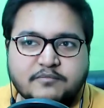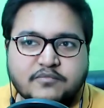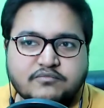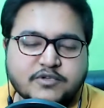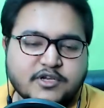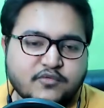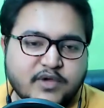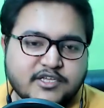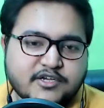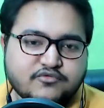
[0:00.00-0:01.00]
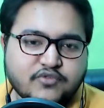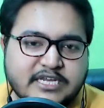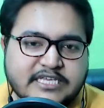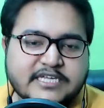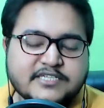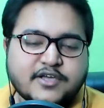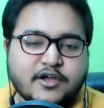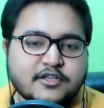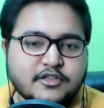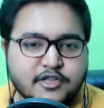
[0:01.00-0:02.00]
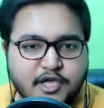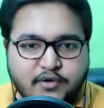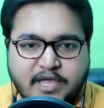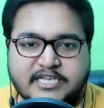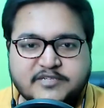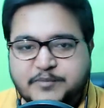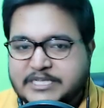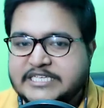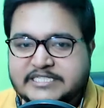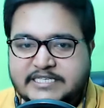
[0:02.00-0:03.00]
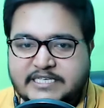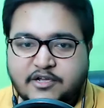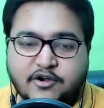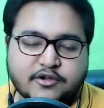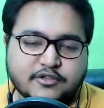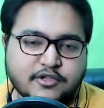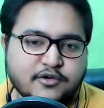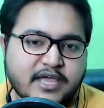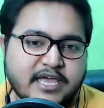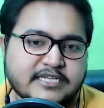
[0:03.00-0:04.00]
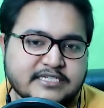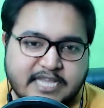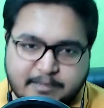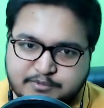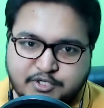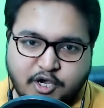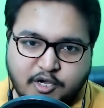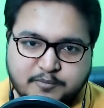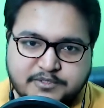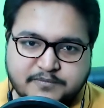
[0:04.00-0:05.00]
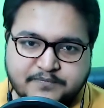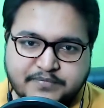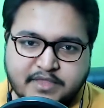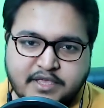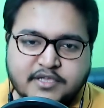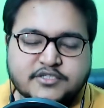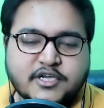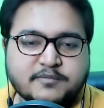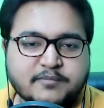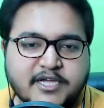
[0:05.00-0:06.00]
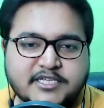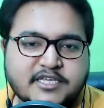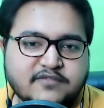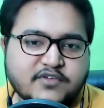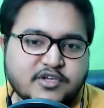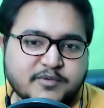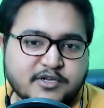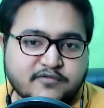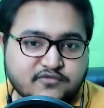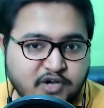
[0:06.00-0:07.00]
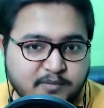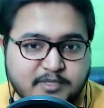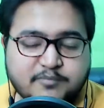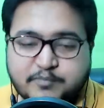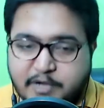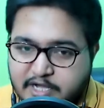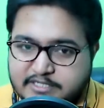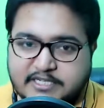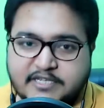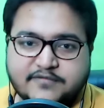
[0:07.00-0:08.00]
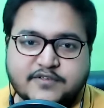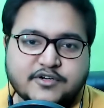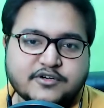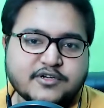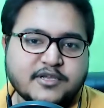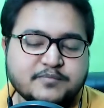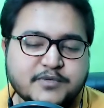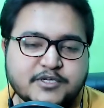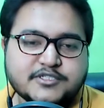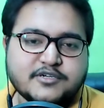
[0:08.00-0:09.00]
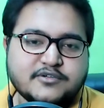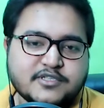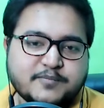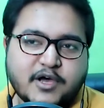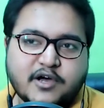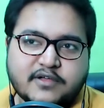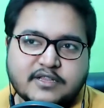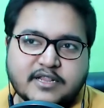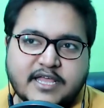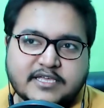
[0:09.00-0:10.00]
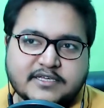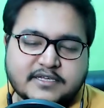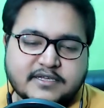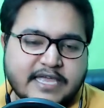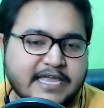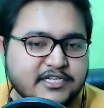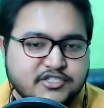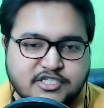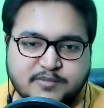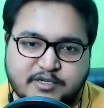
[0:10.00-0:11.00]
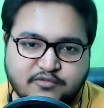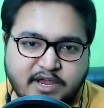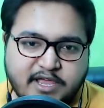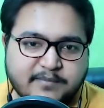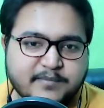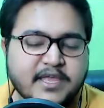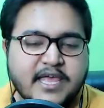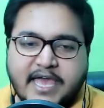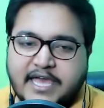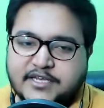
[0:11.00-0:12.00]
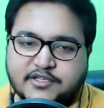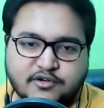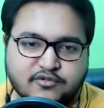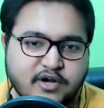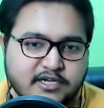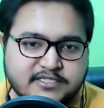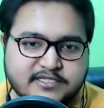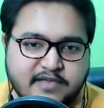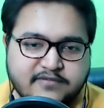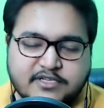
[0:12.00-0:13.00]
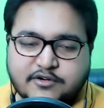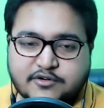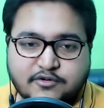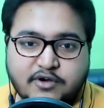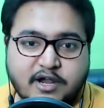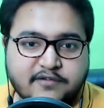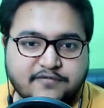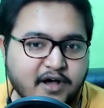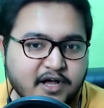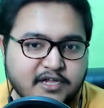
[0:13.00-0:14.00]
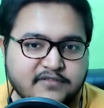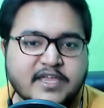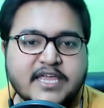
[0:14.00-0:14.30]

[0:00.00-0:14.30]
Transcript: when you're running it on a low-end PC or a low-end laptops. So it might give you a bit of trouble, but if your computer is about like 8 GB RAM and Core i7 or Core i5,